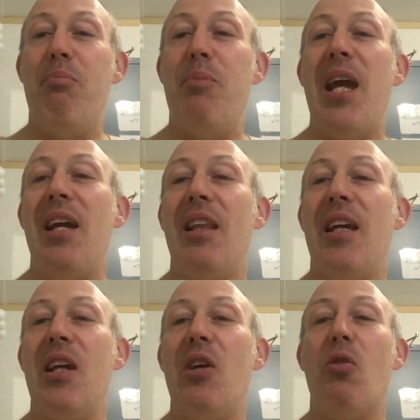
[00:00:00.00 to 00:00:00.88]

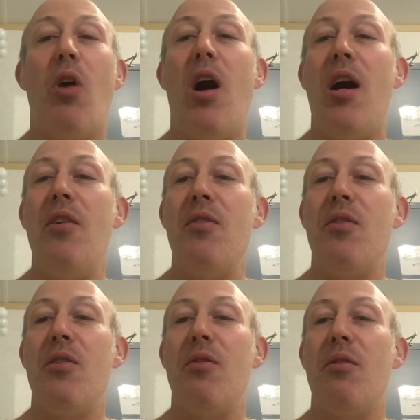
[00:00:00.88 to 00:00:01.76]
Bailey Ron,
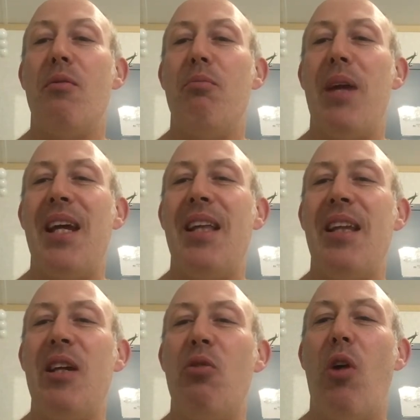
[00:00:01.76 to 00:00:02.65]

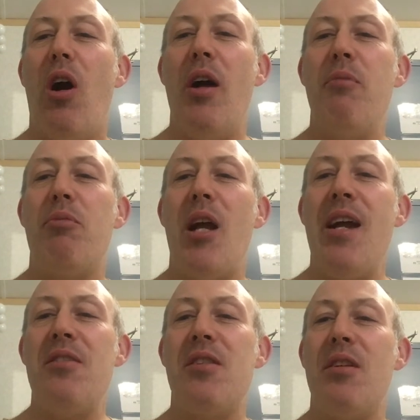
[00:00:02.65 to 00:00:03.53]
Bailey Ron
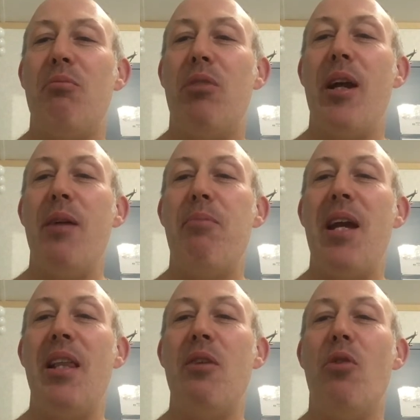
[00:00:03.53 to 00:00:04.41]
Brandt? Bra-
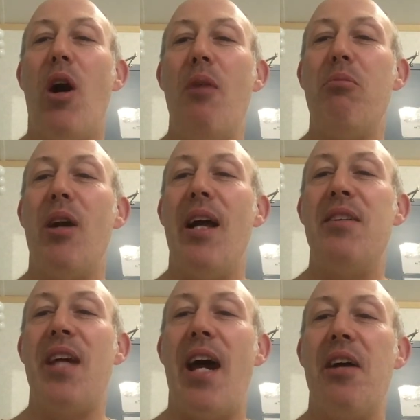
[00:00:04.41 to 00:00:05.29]
Bailey Ron
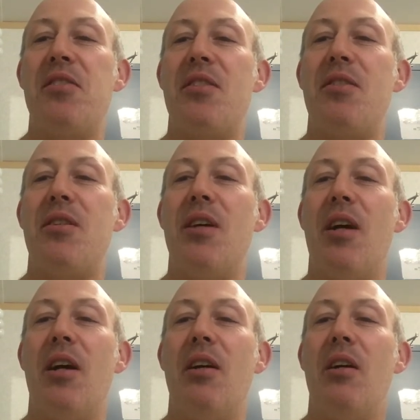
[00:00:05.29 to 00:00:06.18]
Brandt asked,
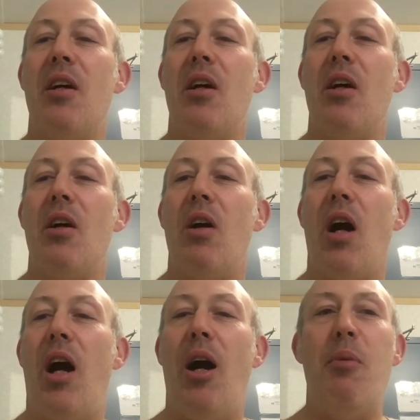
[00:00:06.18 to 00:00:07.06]
uh,
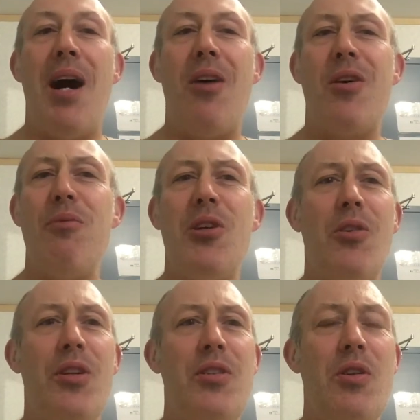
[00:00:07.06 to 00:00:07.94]
um, how come you're
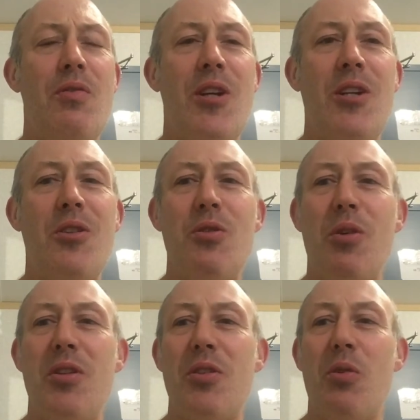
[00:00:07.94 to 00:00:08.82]
only doing videos
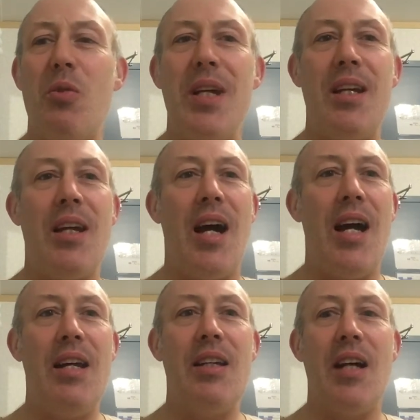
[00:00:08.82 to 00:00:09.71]
once a week?
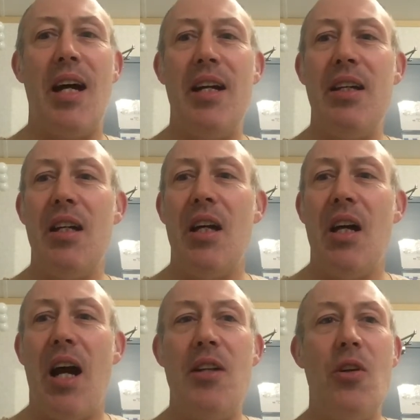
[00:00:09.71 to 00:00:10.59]
I, I,
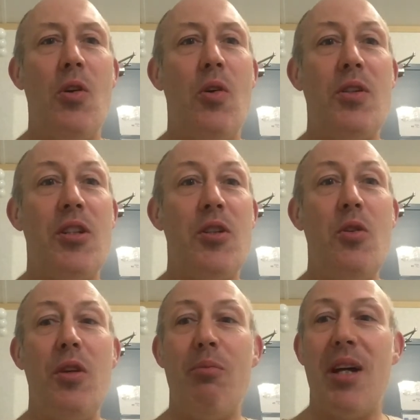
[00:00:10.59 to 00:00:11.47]
I don't know what to
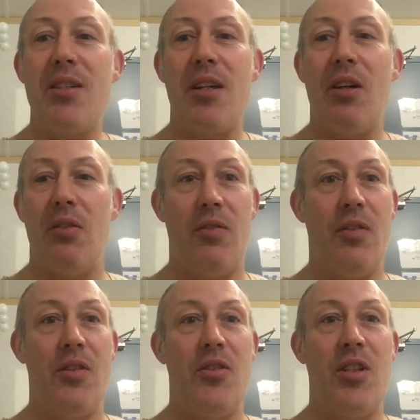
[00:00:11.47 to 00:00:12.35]
do with myself,
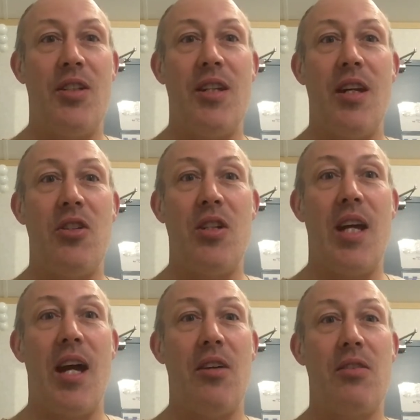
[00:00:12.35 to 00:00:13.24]
she said, she
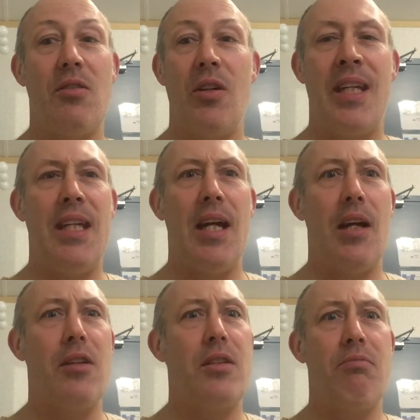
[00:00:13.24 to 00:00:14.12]
asked, he
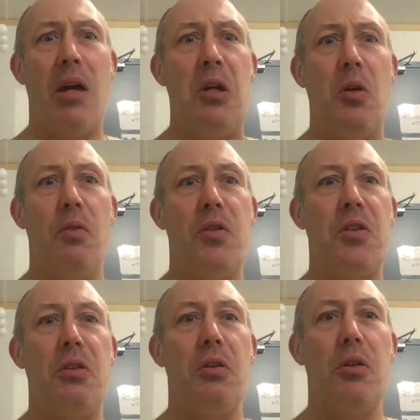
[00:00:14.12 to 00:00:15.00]
asked. I don't know if it's
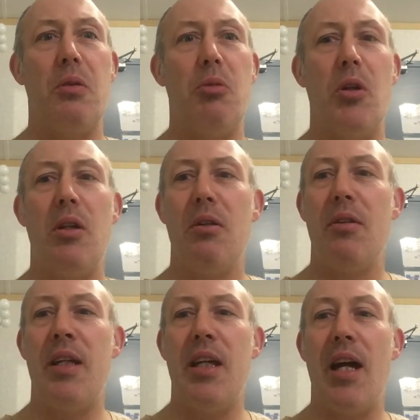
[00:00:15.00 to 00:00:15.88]
a girl or a boy.
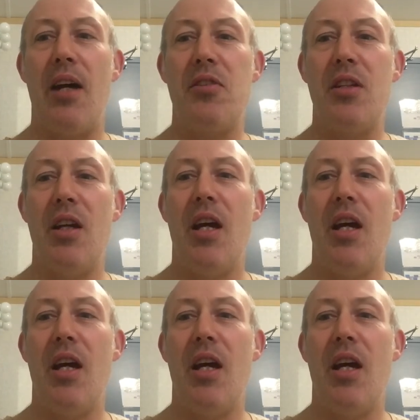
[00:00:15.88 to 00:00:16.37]
He asked.